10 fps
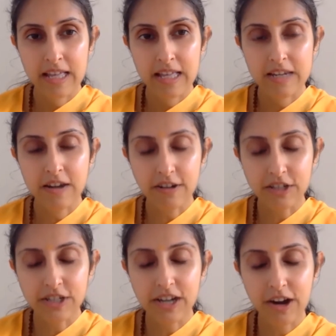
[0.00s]

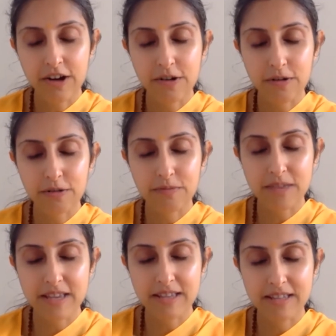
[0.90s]
nourishing our growth
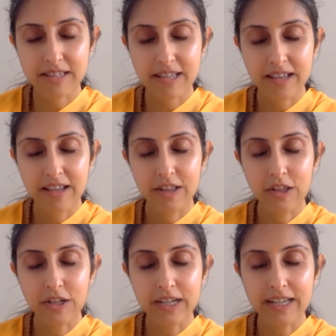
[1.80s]
means
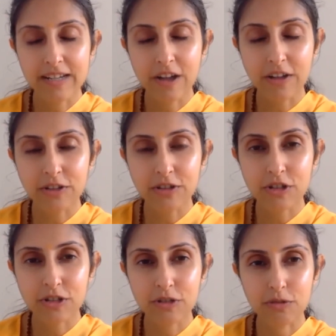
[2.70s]
learning not to
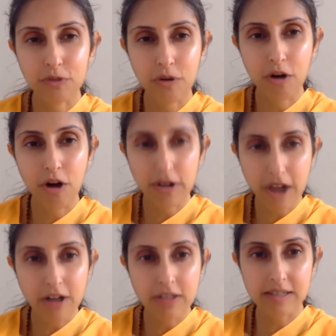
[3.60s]
just grow on
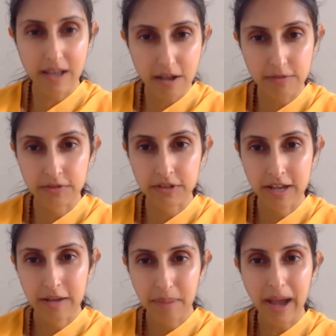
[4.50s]
ourselves
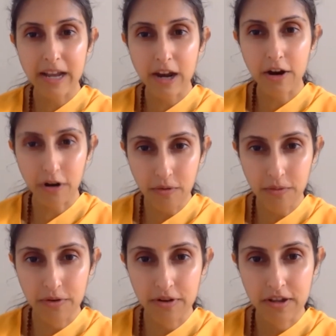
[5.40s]
by our
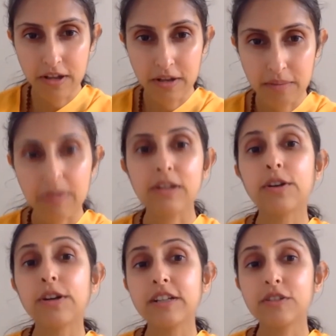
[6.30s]
own, but
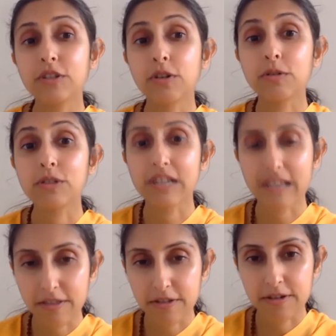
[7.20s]
learning to grow
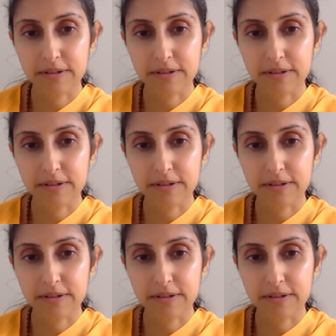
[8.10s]
together.